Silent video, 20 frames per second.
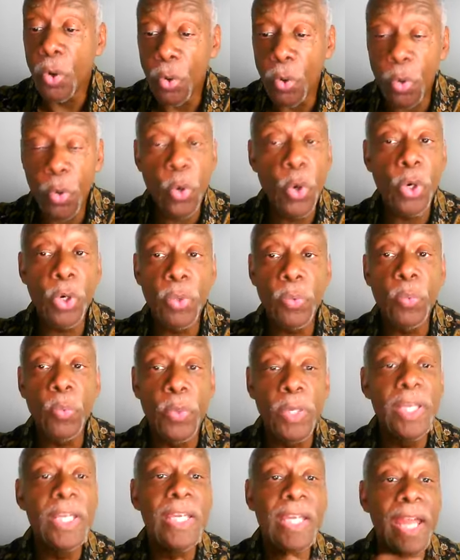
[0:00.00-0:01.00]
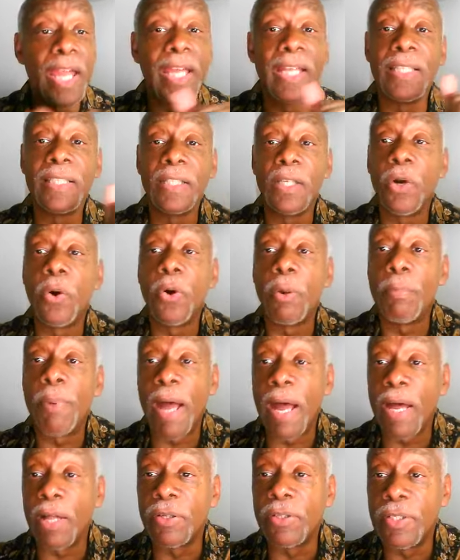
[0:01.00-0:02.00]
or we can go
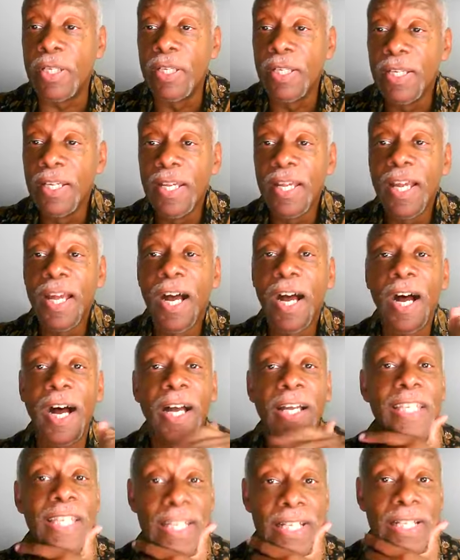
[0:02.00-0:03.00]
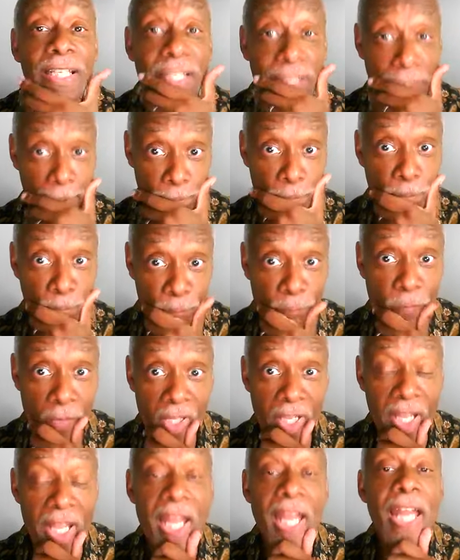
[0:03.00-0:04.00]
about healing him.
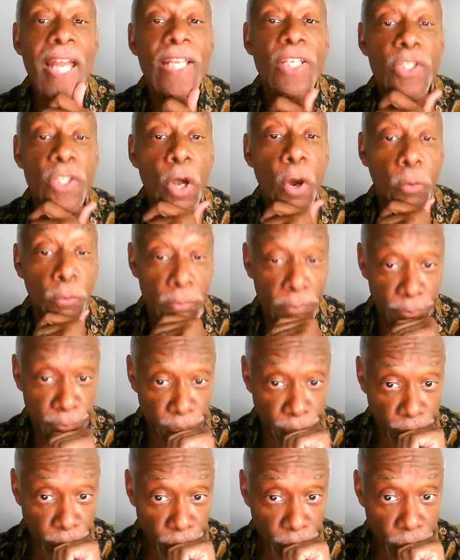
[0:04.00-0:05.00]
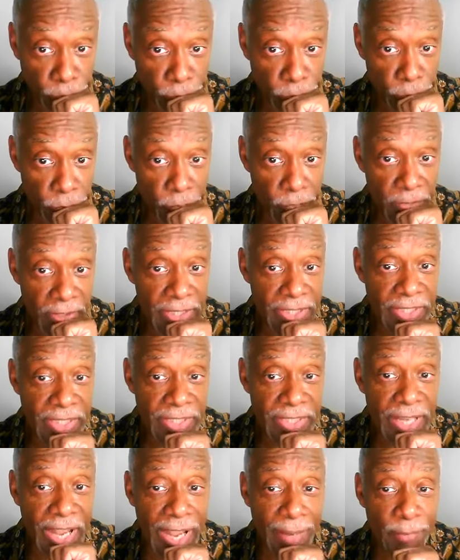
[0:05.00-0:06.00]
So he
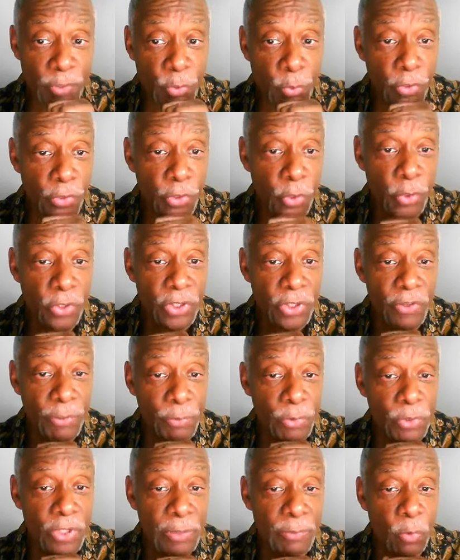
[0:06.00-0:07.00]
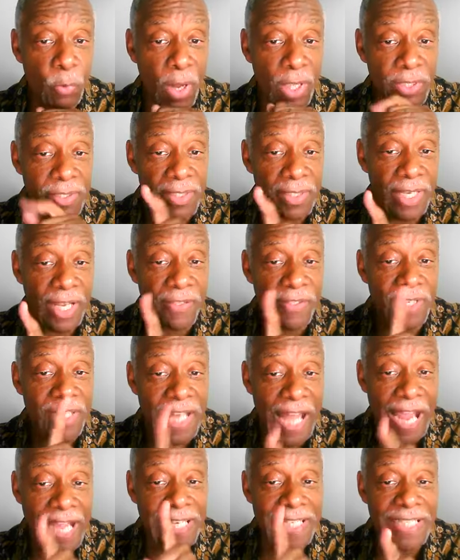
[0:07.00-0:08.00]
says, I must work the works of him who sent me while it is day. The
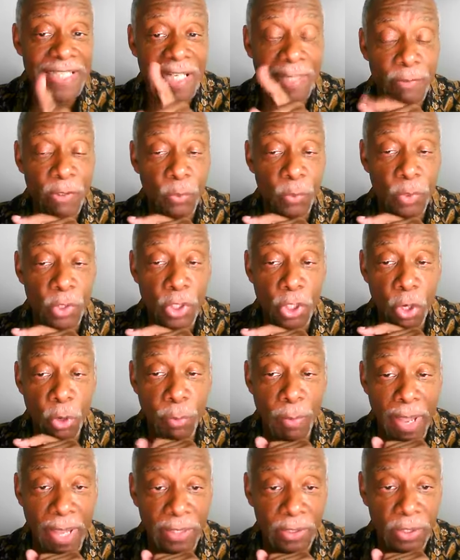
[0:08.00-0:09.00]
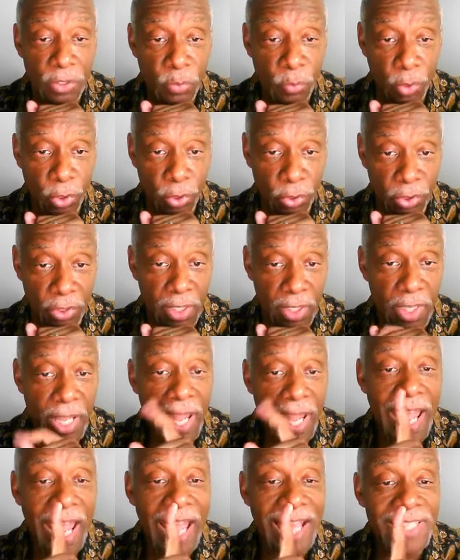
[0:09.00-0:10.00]
night is coming when no man can work.
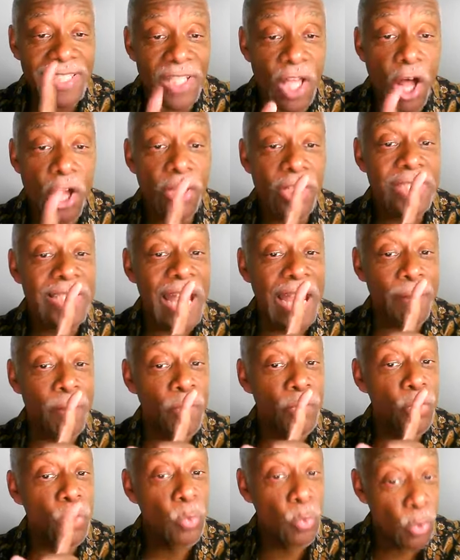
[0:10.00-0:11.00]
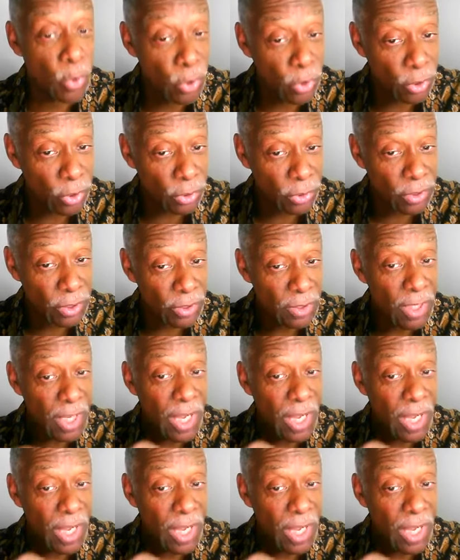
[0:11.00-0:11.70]
As long as I'm in the world,